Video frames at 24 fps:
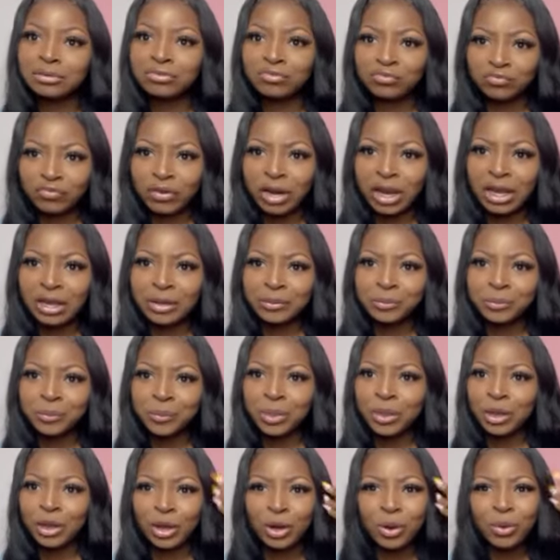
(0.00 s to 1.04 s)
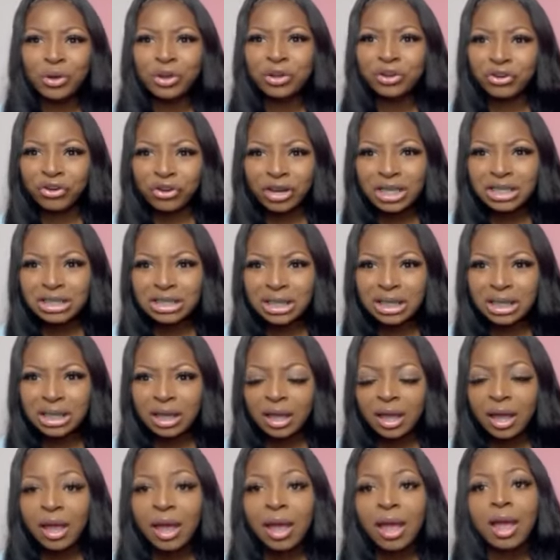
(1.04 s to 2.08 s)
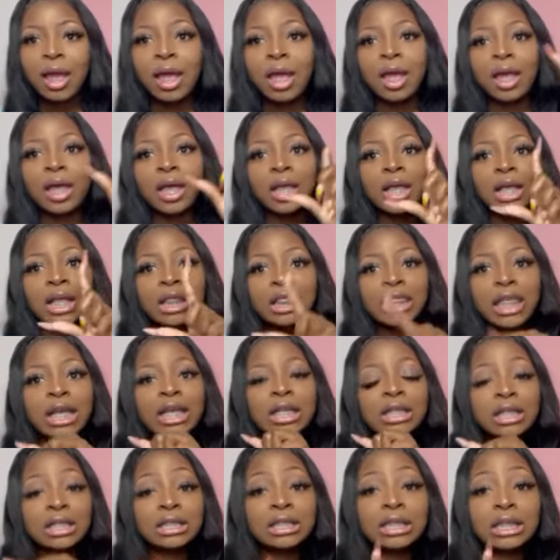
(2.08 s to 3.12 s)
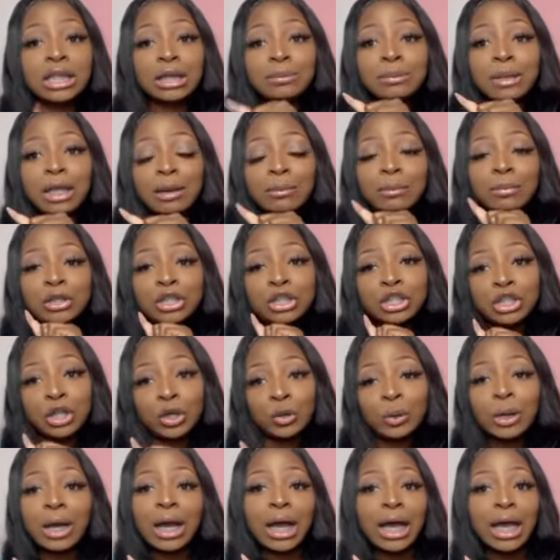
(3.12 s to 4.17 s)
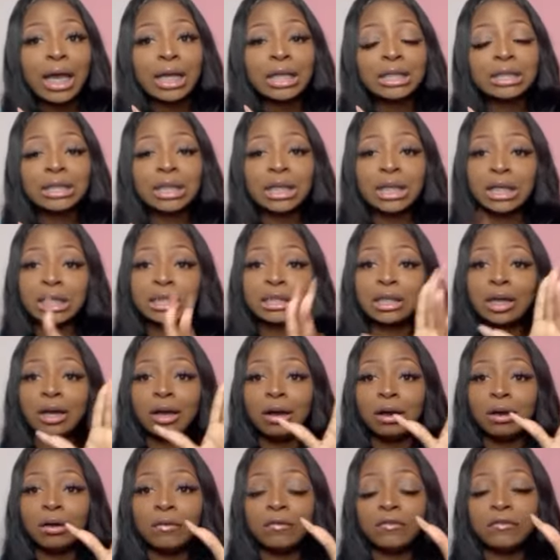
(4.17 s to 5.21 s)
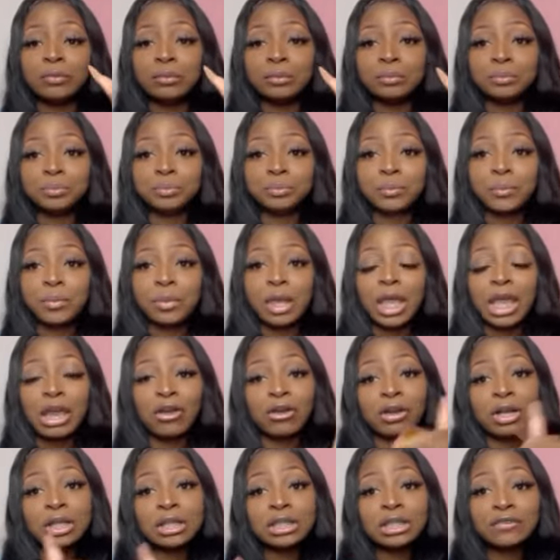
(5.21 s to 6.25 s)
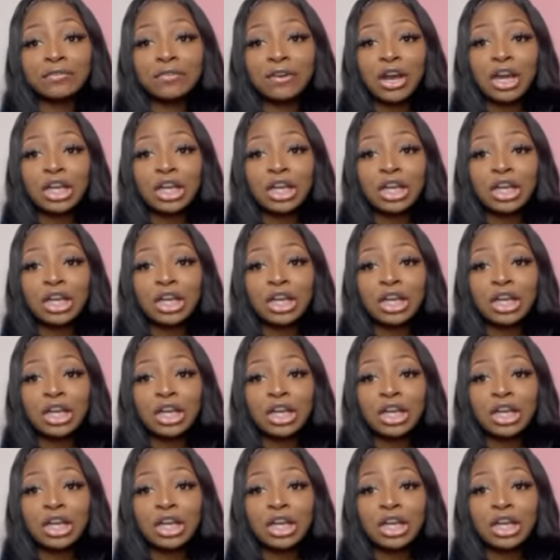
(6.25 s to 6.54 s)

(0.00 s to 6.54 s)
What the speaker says: right? Going crazy. This clip that I'm about to show you guys is of Erica and Safari